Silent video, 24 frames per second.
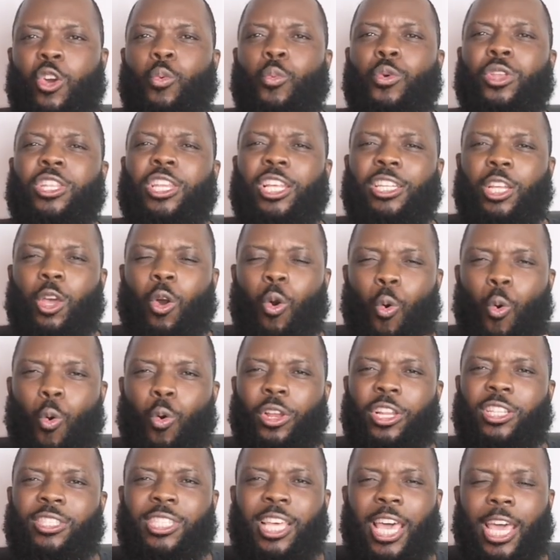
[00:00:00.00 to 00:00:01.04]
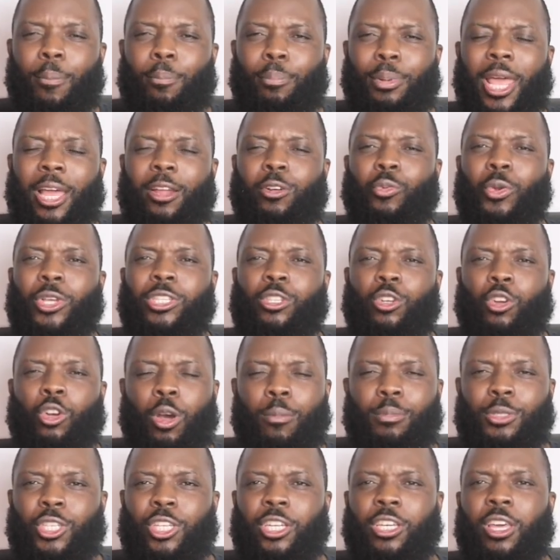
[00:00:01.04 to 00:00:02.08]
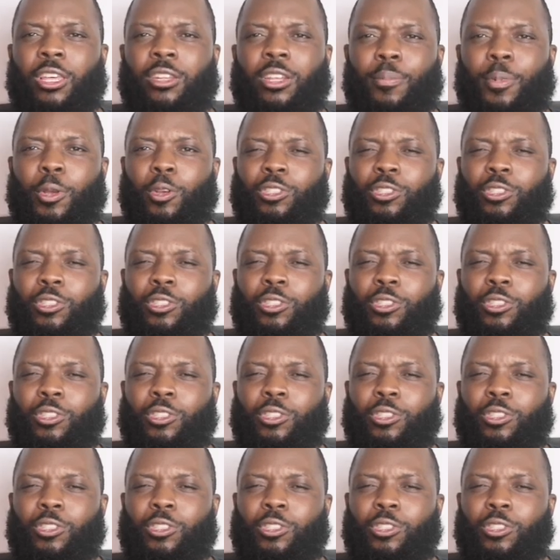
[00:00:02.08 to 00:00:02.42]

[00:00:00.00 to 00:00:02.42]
We need the whole entire black race to come together,